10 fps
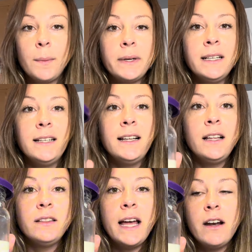gonna
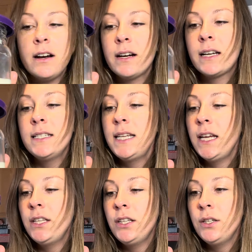let her
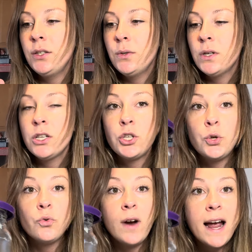continue
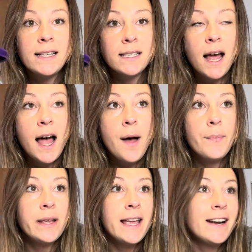to rise up
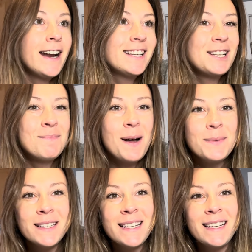and get nice and
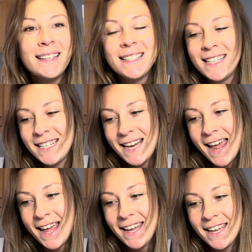bubbly
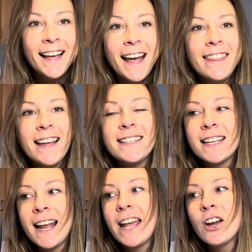today. And then
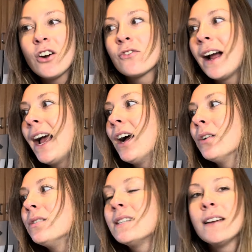tonight
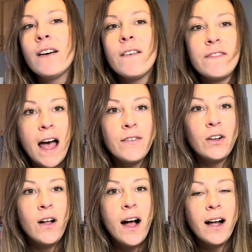around 5
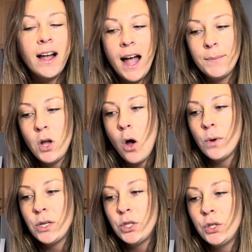o'clock, I'm
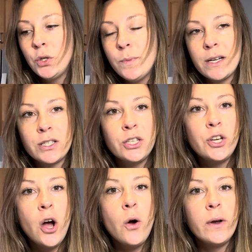going to mix the
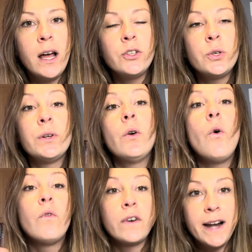dough and I'll do an
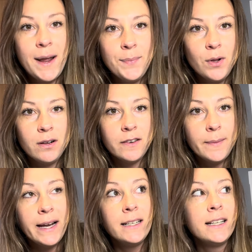overnight bulk
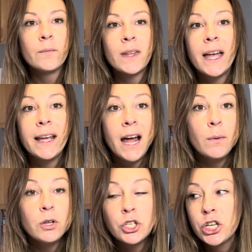ferment. And I
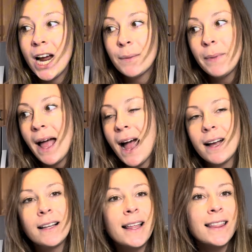will check
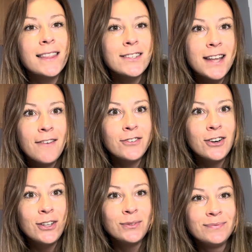back this
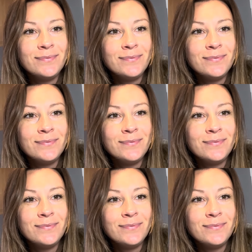afternoon.